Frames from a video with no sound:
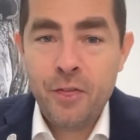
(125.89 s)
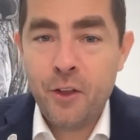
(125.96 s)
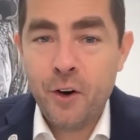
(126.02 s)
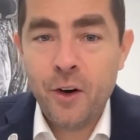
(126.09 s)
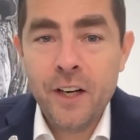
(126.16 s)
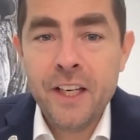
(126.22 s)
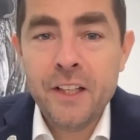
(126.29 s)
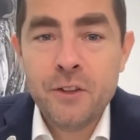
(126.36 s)

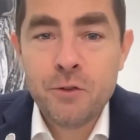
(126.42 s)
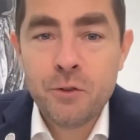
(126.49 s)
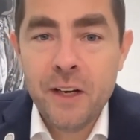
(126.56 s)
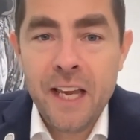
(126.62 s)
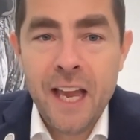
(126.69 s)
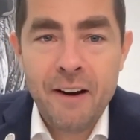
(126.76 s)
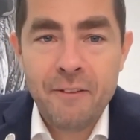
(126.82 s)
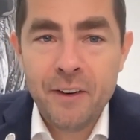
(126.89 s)

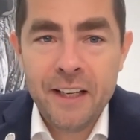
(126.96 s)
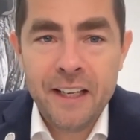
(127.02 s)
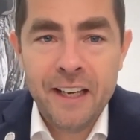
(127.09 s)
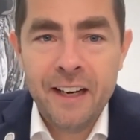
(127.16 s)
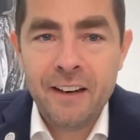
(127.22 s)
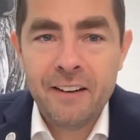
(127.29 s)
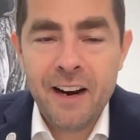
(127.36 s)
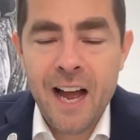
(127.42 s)
33 every
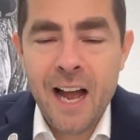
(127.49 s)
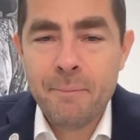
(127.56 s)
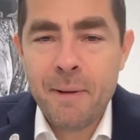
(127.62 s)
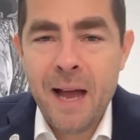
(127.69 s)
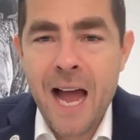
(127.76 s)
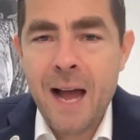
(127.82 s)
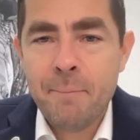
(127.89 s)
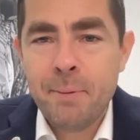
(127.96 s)
year, I'm
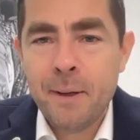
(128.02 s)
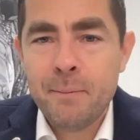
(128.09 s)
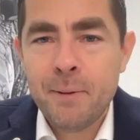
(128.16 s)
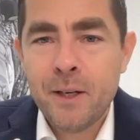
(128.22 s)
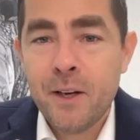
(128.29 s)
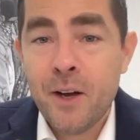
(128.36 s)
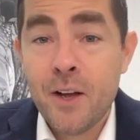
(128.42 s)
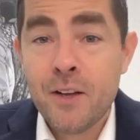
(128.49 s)
happy,
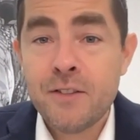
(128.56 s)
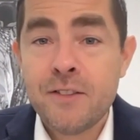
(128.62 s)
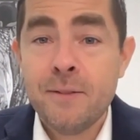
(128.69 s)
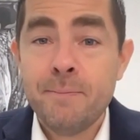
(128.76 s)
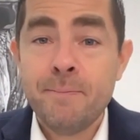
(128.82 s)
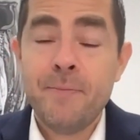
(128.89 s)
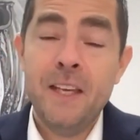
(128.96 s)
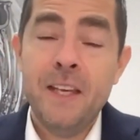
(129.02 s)
because
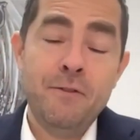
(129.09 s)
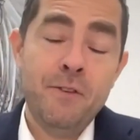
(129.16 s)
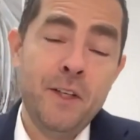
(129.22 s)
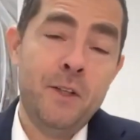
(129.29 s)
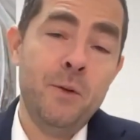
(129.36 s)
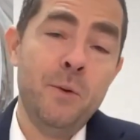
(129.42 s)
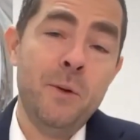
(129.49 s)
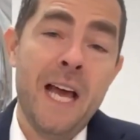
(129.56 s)
if we
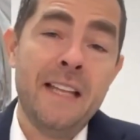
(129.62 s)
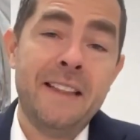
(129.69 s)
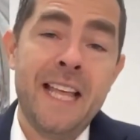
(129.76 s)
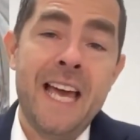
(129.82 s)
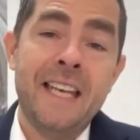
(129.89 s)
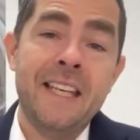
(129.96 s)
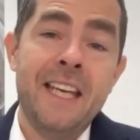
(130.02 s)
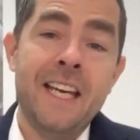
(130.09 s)
do that
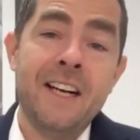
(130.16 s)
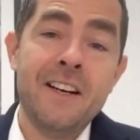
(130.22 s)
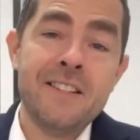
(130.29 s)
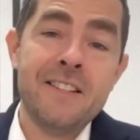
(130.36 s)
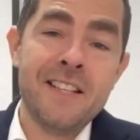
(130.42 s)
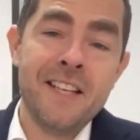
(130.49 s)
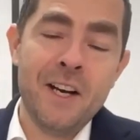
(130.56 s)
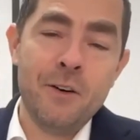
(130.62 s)
10
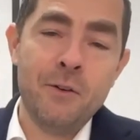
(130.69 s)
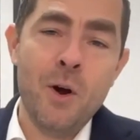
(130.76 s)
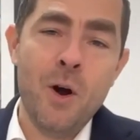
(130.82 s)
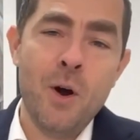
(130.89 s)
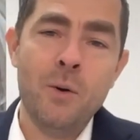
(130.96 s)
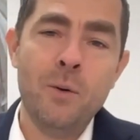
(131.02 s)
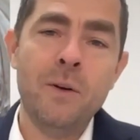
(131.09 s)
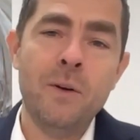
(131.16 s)
years in a
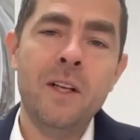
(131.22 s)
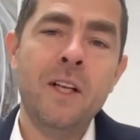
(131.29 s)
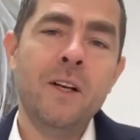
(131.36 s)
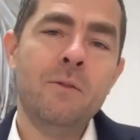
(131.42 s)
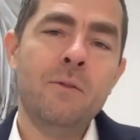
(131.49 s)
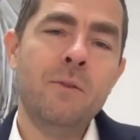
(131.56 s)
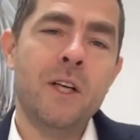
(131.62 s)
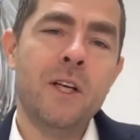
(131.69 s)
row,
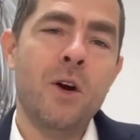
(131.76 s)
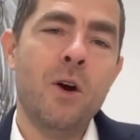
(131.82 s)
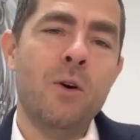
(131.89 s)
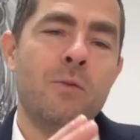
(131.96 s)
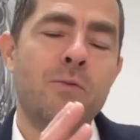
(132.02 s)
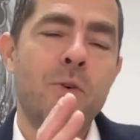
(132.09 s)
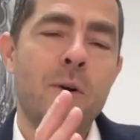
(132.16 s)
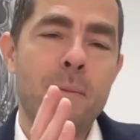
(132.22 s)
we
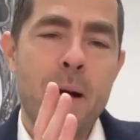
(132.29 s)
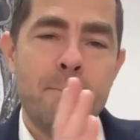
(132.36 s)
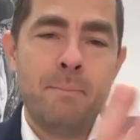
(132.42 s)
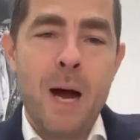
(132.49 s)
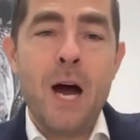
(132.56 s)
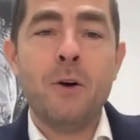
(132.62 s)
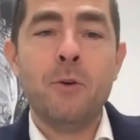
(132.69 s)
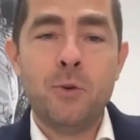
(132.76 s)
go from
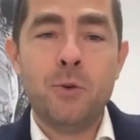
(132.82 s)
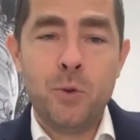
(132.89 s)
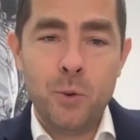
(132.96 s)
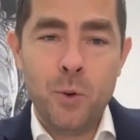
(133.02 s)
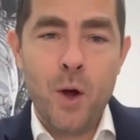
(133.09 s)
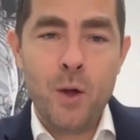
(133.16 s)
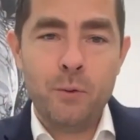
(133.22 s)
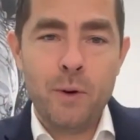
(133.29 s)
about
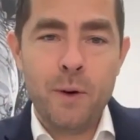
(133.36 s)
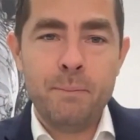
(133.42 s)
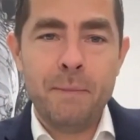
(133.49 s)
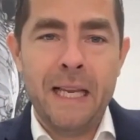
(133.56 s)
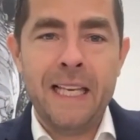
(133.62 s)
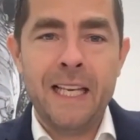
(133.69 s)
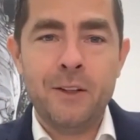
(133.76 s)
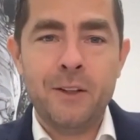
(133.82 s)
200
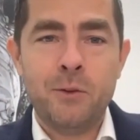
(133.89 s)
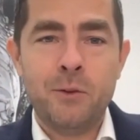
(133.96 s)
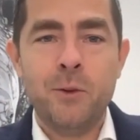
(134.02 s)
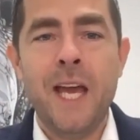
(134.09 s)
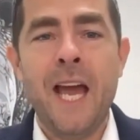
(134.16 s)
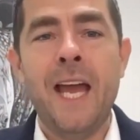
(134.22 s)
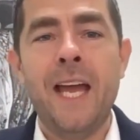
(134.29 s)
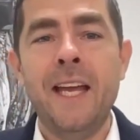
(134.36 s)
million
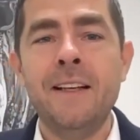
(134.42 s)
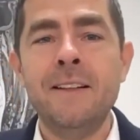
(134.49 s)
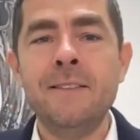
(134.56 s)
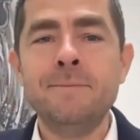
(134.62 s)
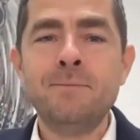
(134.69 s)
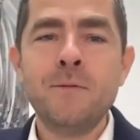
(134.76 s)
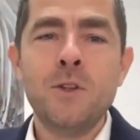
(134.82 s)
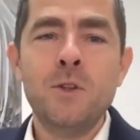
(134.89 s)
today
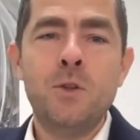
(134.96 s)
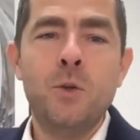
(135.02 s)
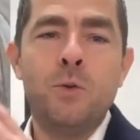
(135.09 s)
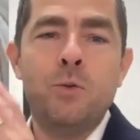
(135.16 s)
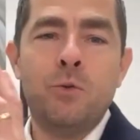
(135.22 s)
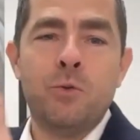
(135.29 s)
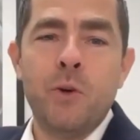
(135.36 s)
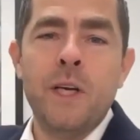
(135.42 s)

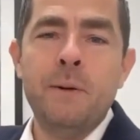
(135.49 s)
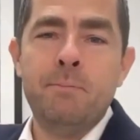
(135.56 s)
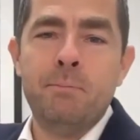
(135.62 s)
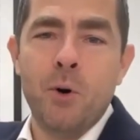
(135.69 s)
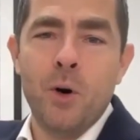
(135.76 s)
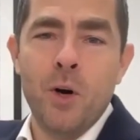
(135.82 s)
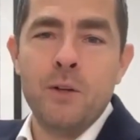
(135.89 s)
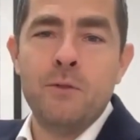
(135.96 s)
to
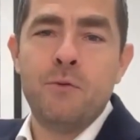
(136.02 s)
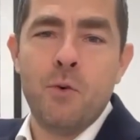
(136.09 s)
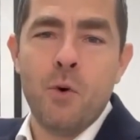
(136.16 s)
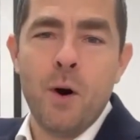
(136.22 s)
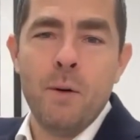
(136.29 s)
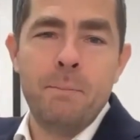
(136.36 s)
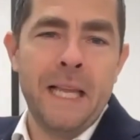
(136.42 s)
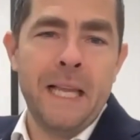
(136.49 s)

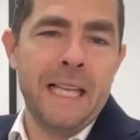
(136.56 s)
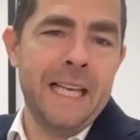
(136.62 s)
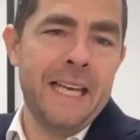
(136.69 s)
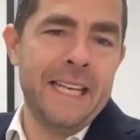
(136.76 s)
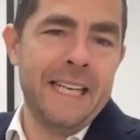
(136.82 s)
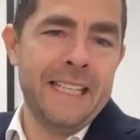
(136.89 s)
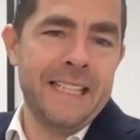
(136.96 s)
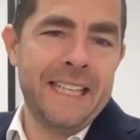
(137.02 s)
3.4
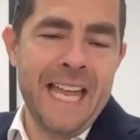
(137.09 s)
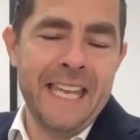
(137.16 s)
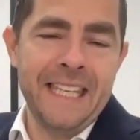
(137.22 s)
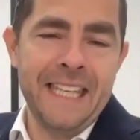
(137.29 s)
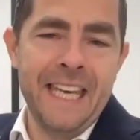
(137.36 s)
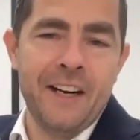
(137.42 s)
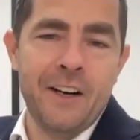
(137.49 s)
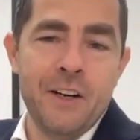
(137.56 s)
billion in
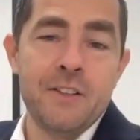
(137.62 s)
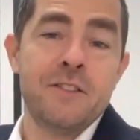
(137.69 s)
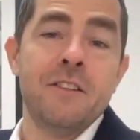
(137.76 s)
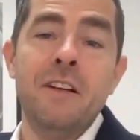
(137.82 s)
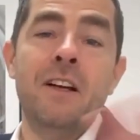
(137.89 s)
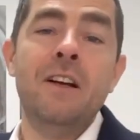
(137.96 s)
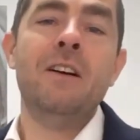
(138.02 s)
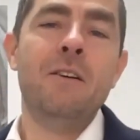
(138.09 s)
10 years,
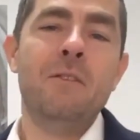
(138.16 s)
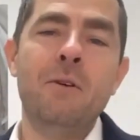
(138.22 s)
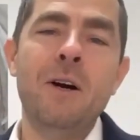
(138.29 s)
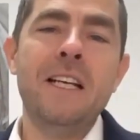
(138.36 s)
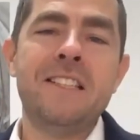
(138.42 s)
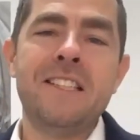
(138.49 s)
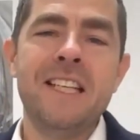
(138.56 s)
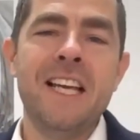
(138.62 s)

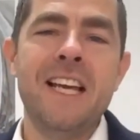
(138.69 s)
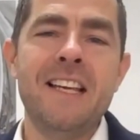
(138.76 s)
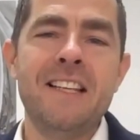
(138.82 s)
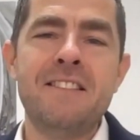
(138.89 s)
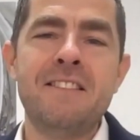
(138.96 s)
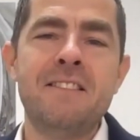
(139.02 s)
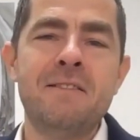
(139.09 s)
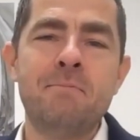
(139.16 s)
which
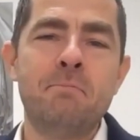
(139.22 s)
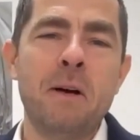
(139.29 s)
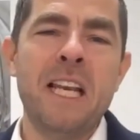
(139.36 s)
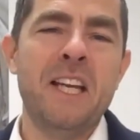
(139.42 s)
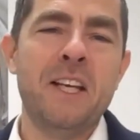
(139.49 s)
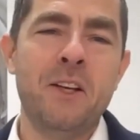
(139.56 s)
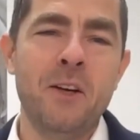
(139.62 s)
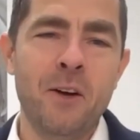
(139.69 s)
is
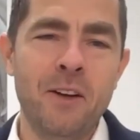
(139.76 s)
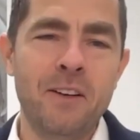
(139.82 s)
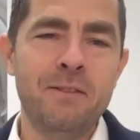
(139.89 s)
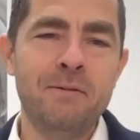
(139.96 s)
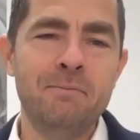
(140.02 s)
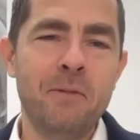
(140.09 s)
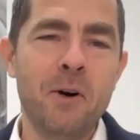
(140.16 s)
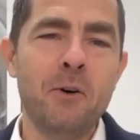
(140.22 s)
pretty good.
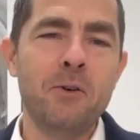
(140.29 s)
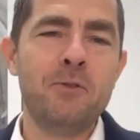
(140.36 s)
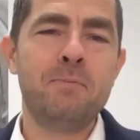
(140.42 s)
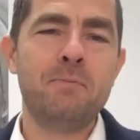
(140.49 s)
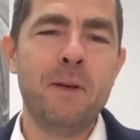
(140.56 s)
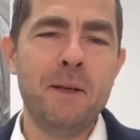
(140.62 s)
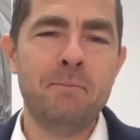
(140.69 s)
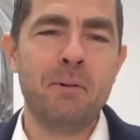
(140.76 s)

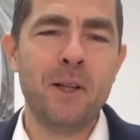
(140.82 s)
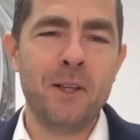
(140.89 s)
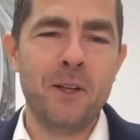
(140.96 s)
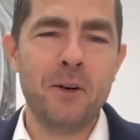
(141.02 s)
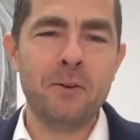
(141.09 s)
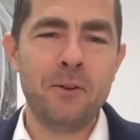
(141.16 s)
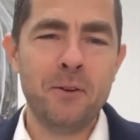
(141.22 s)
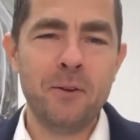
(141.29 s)
Most people
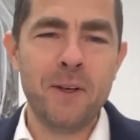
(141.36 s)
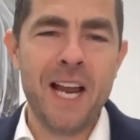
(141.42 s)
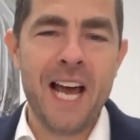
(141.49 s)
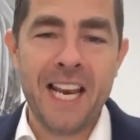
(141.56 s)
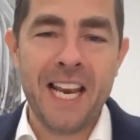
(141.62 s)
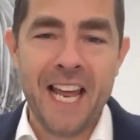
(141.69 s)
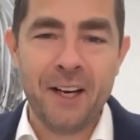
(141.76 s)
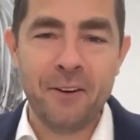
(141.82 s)
don't do
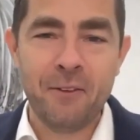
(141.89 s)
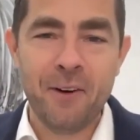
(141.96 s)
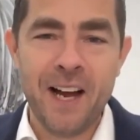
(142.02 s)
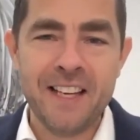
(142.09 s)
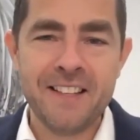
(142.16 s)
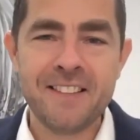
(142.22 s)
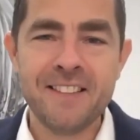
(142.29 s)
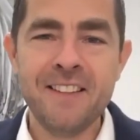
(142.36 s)
that
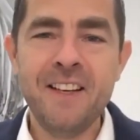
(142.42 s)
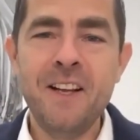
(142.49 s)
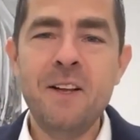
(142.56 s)
anyways.